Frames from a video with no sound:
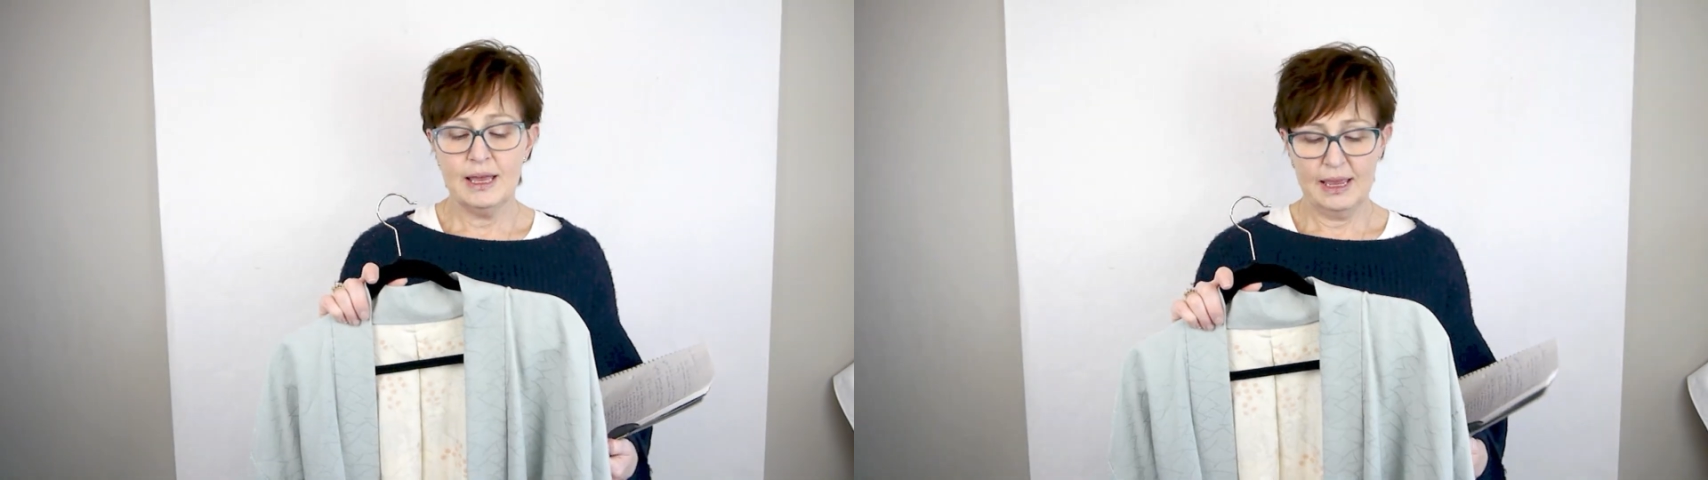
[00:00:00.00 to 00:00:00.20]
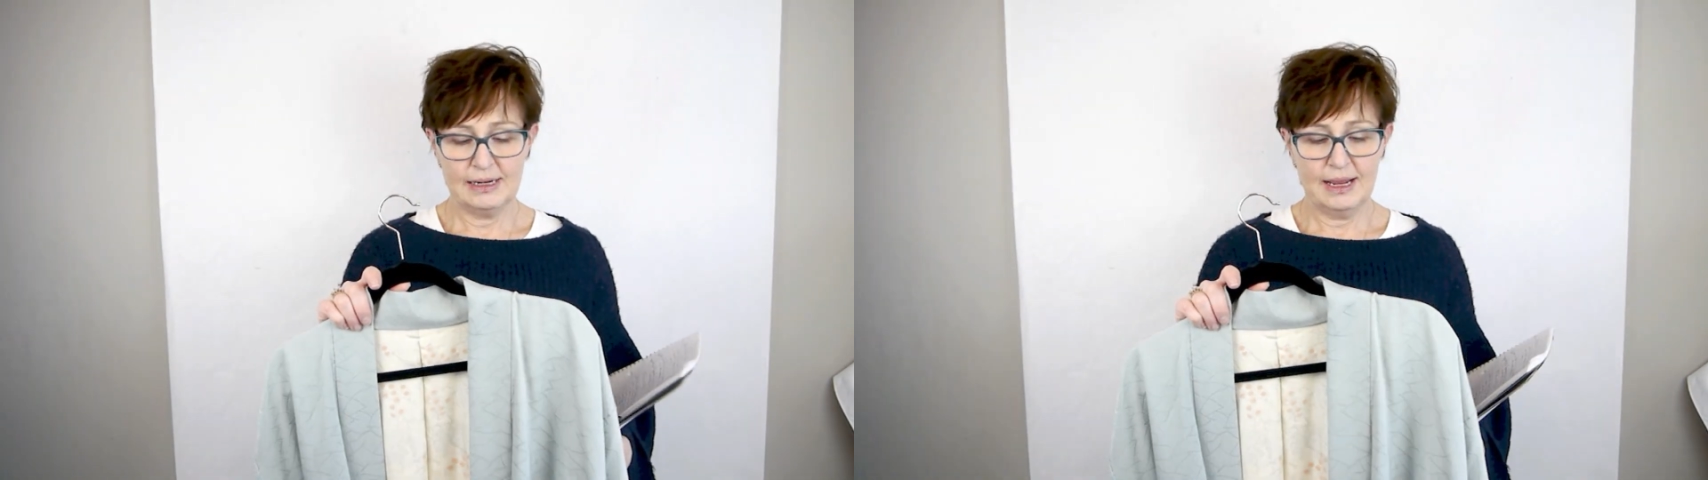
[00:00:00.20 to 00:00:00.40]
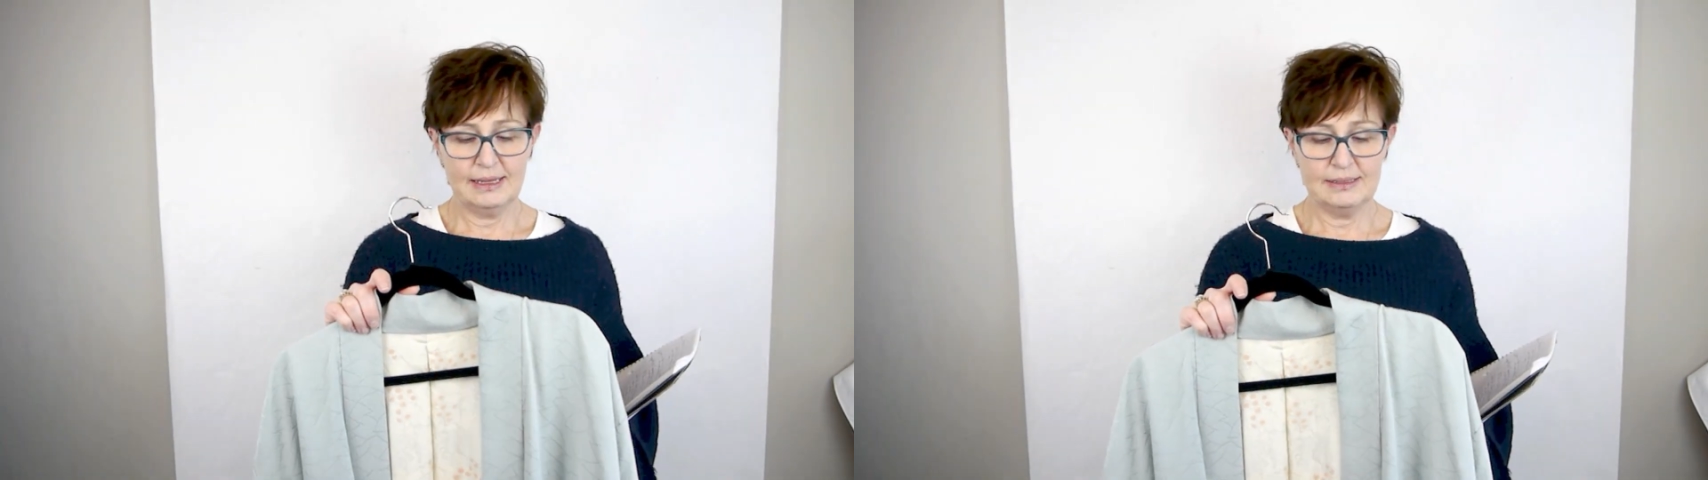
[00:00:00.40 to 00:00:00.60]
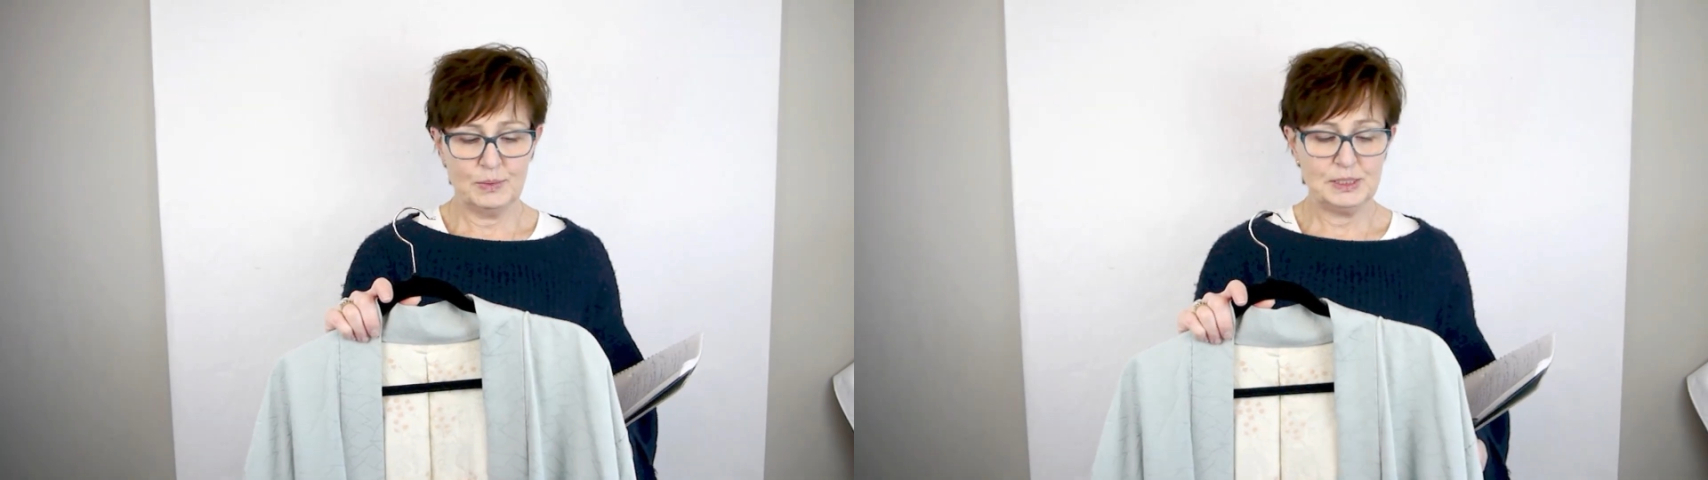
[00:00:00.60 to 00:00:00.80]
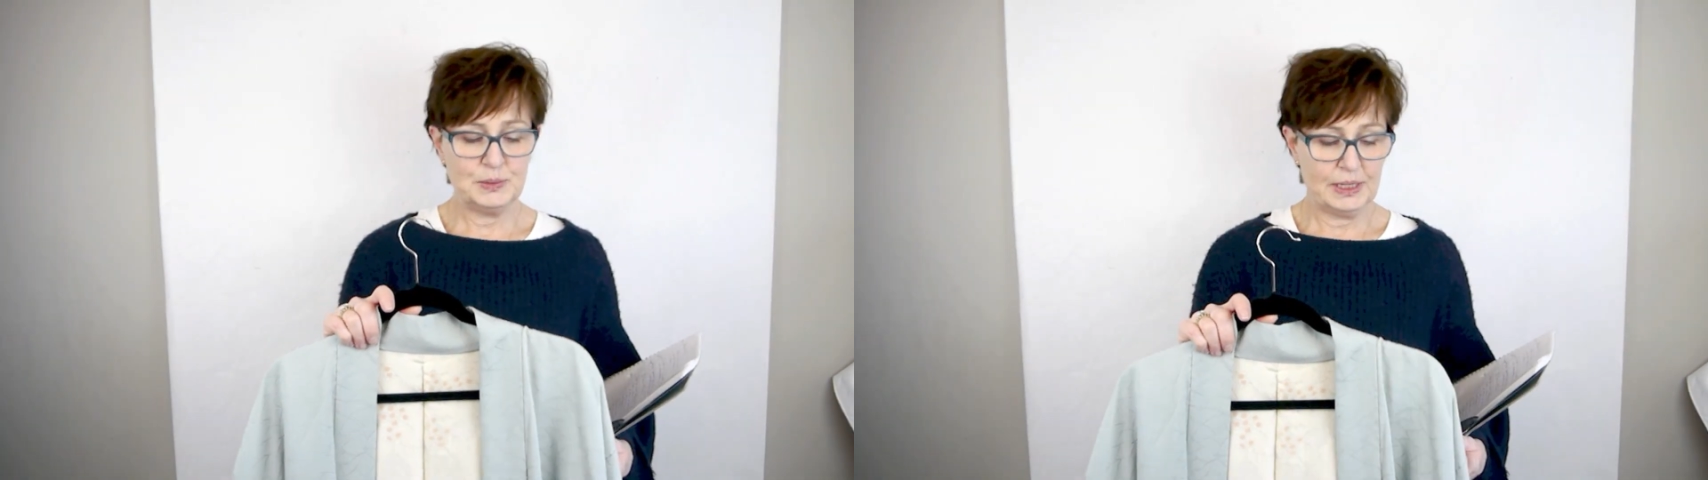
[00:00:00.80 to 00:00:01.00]
and I
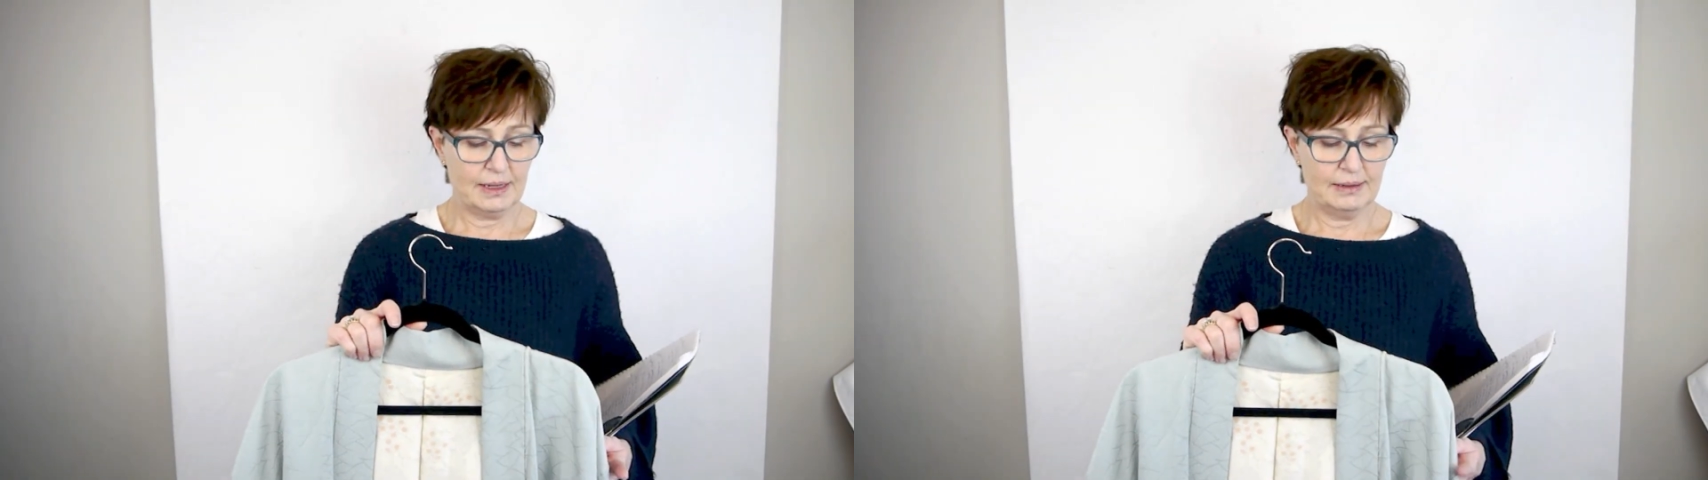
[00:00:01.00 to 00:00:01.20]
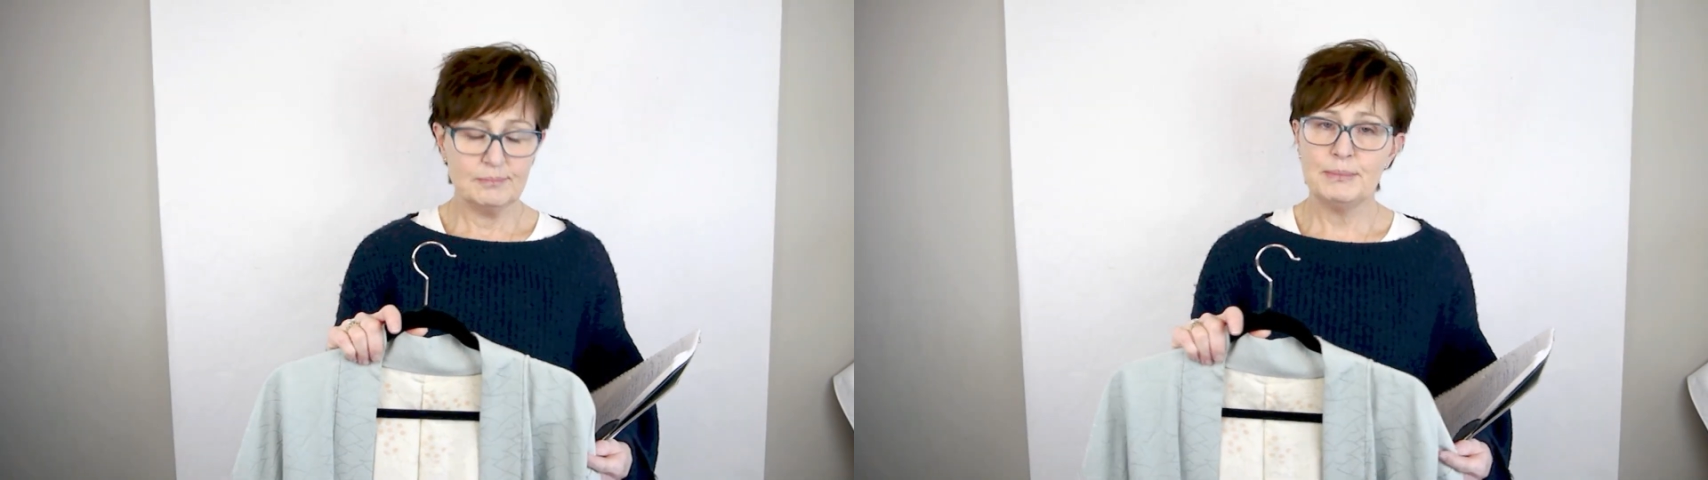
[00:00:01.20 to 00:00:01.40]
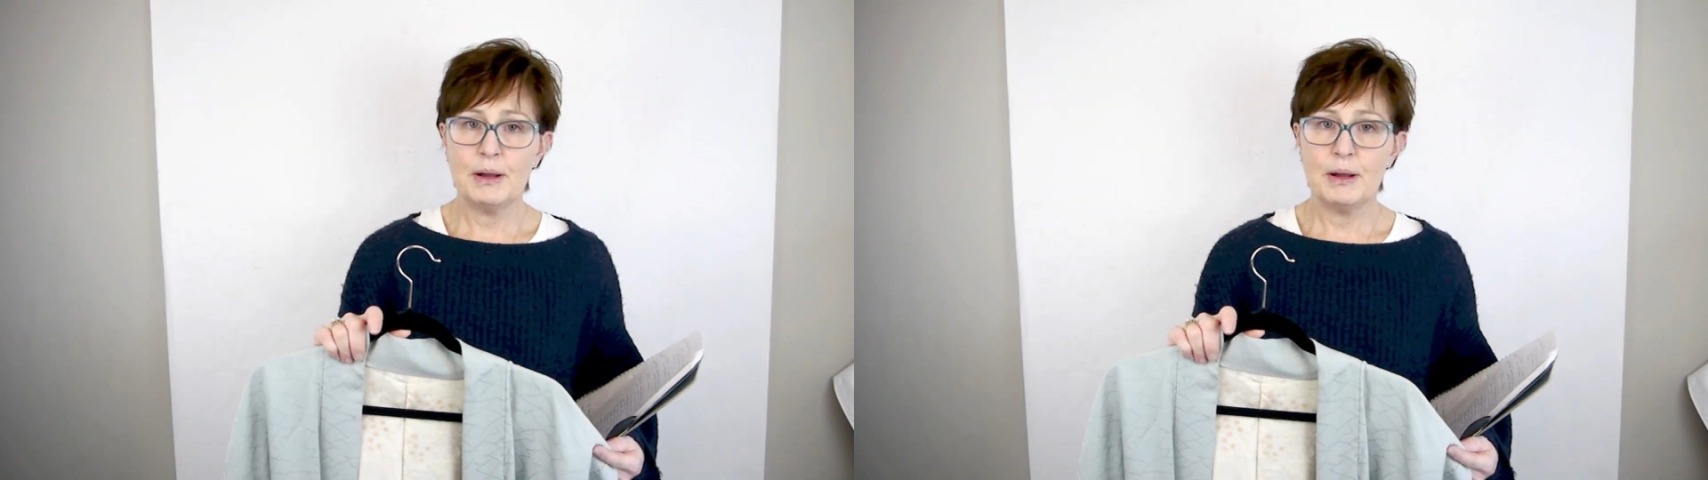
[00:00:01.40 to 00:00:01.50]
went to a